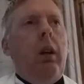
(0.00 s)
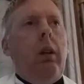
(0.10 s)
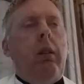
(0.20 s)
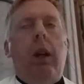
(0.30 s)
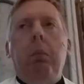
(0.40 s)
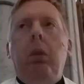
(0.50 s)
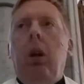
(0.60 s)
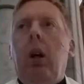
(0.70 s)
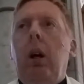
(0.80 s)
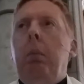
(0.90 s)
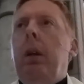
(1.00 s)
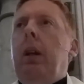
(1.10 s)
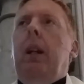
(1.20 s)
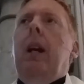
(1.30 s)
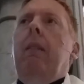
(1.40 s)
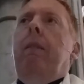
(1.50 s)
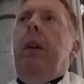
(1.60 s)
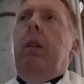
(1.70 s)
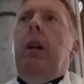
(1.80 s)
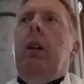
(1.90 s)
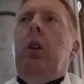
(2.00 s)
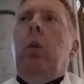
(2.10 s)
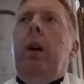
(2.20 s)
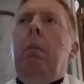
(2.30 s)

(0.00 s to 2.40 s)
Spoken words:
and sometimes it can have very little